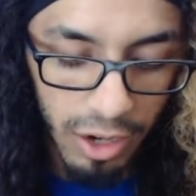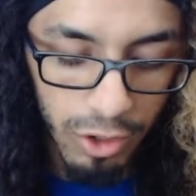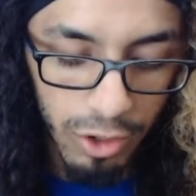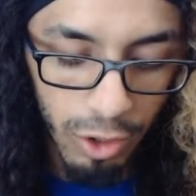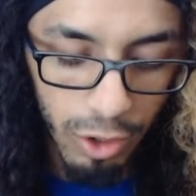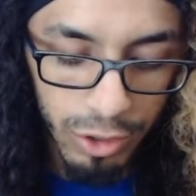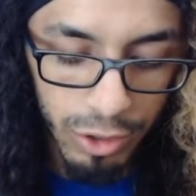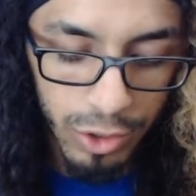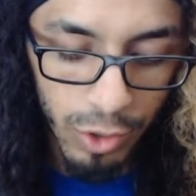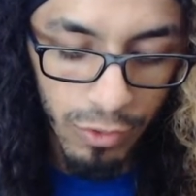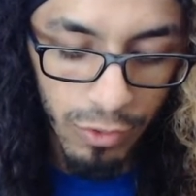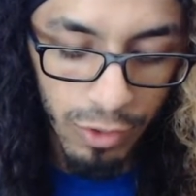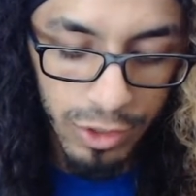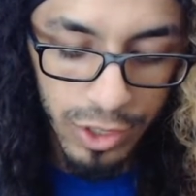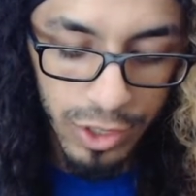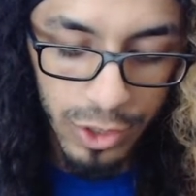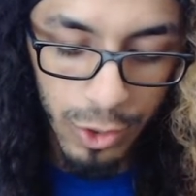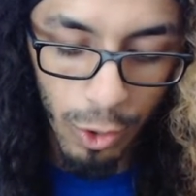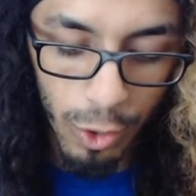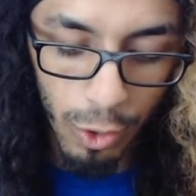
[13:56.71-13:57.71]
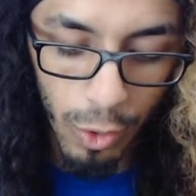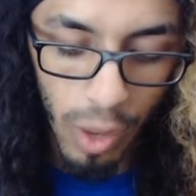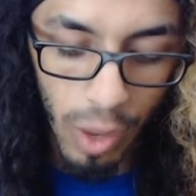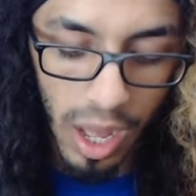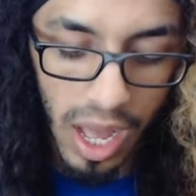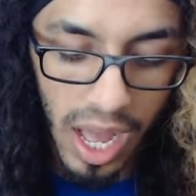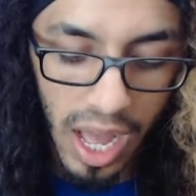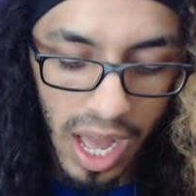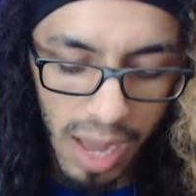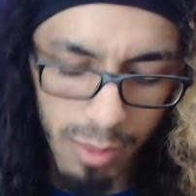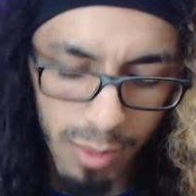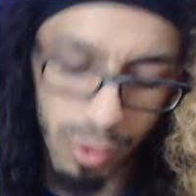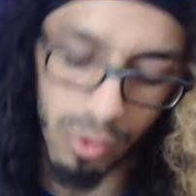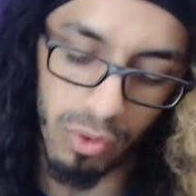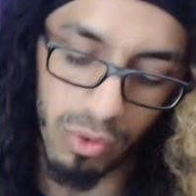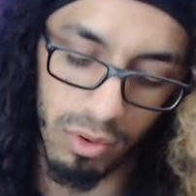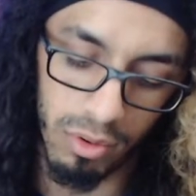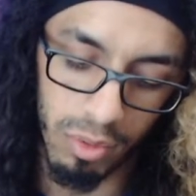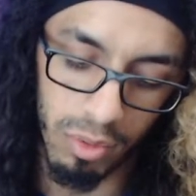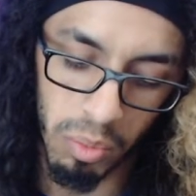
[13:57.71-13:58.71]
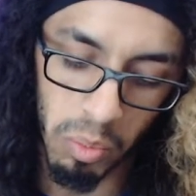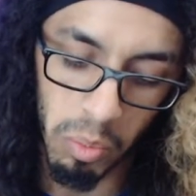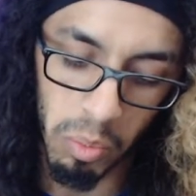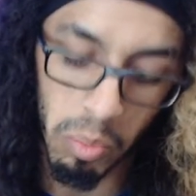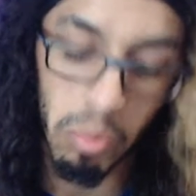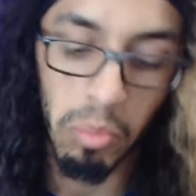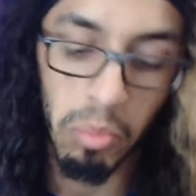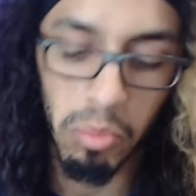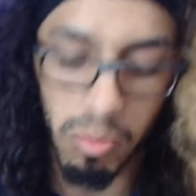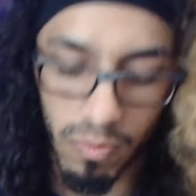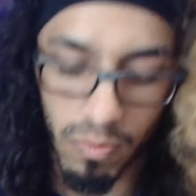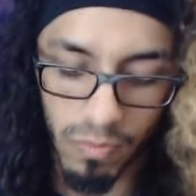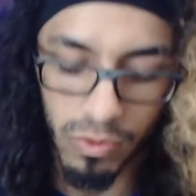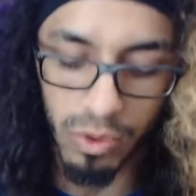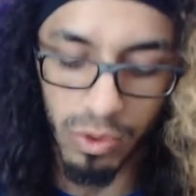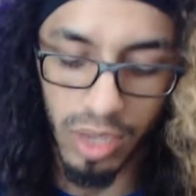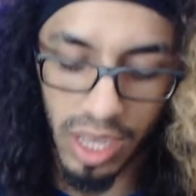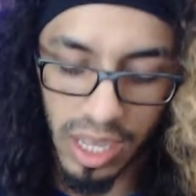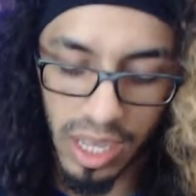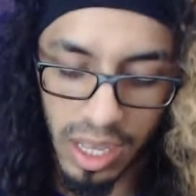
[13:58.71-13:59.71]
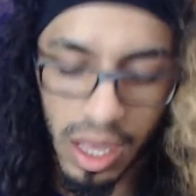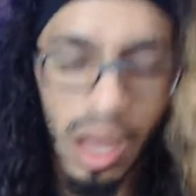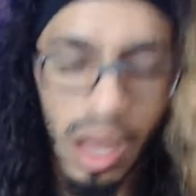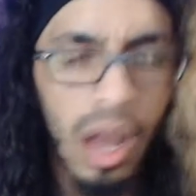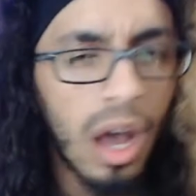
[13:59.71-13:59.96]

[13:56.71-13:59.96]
Naruto versus Konohamaru. Hmm, okay.